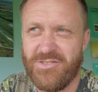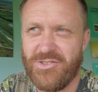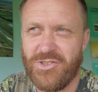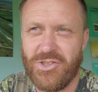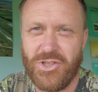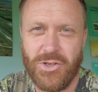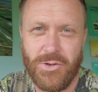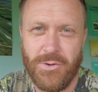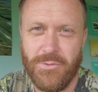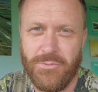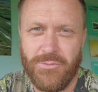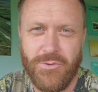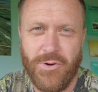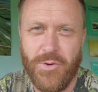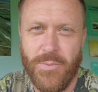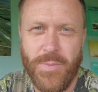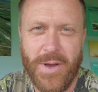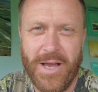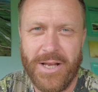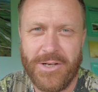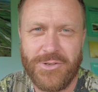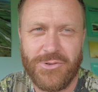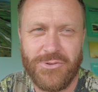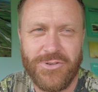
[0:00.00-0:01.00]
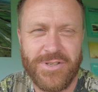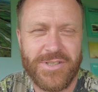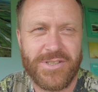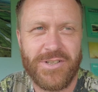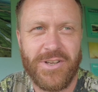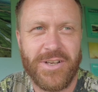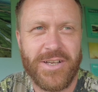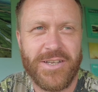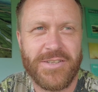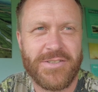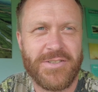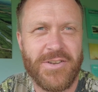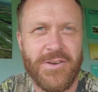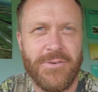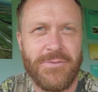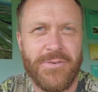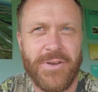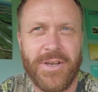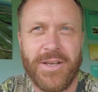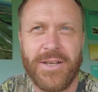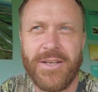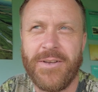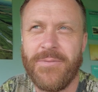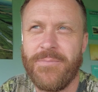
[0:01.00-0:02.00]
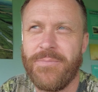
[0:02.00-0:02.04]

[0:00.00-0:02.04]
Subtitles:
chew through batteries like it's nothing.